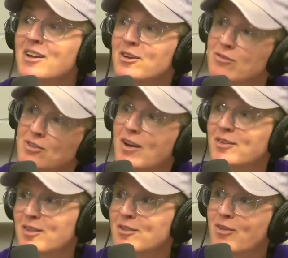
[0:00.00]
your vagina
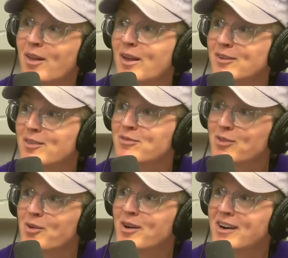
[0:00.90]
is gonna fall out onto the
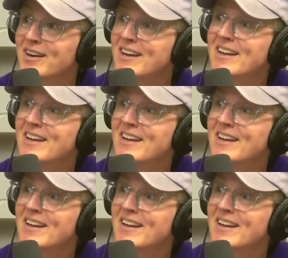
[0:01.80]
floor.